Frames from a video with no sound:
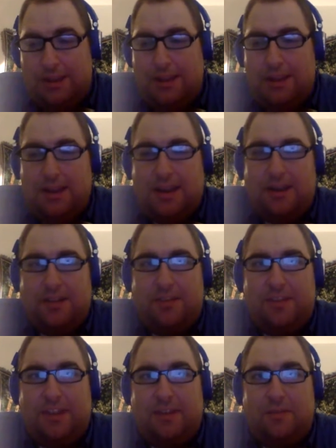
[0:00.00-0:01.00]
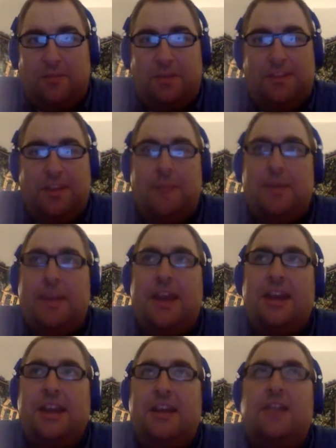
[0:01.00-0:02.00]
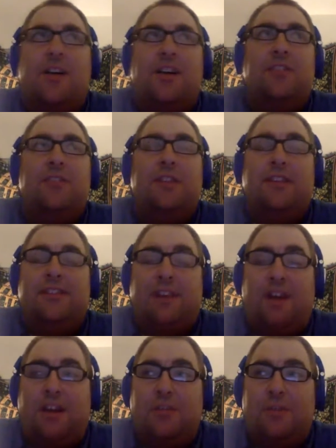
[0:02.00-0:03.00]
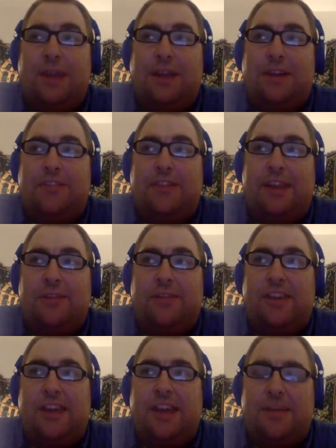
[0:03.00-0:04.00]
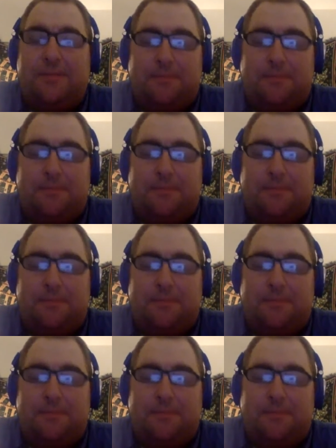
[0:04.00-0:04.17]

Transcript: and it looks like he's going to be he's on his way out of San Jose.